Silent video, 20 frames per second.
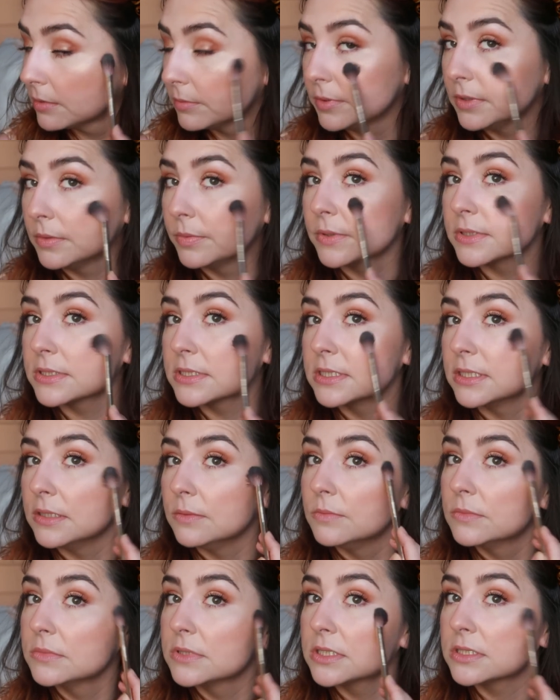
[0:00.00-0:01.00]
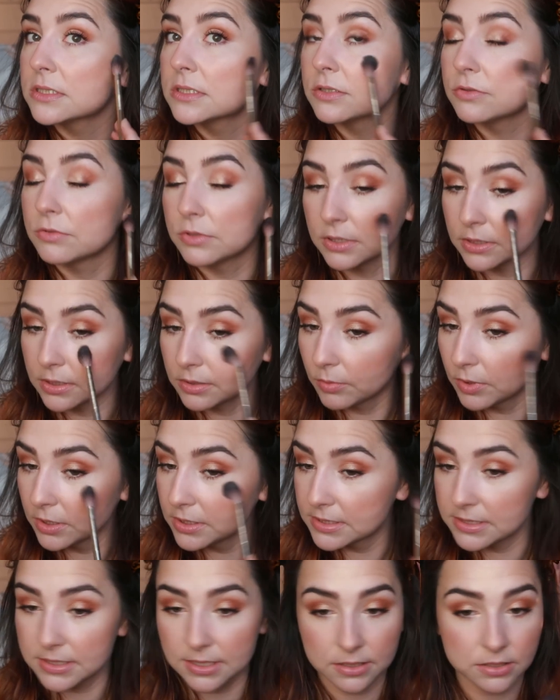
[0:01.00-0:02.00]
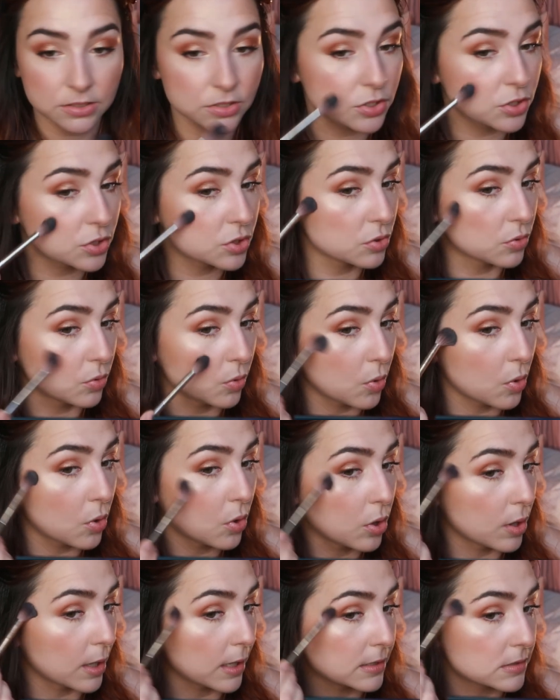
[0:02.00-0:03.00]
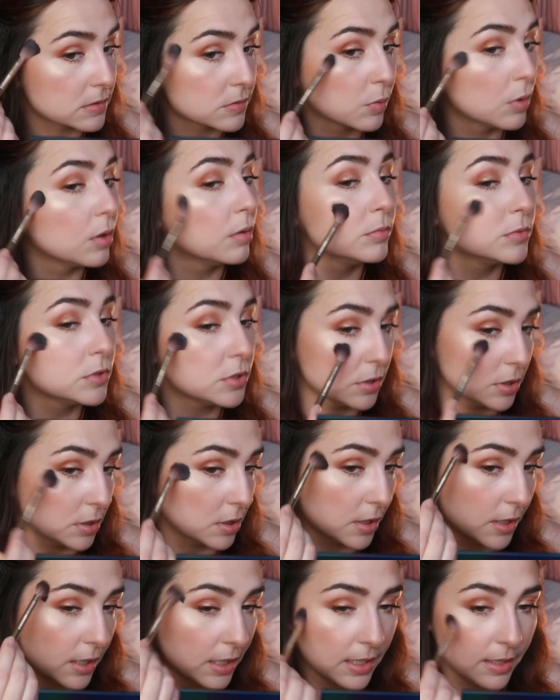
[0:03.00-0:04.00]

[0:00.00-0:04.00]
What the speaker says: People seemed to really want it, so that's what I'm doing.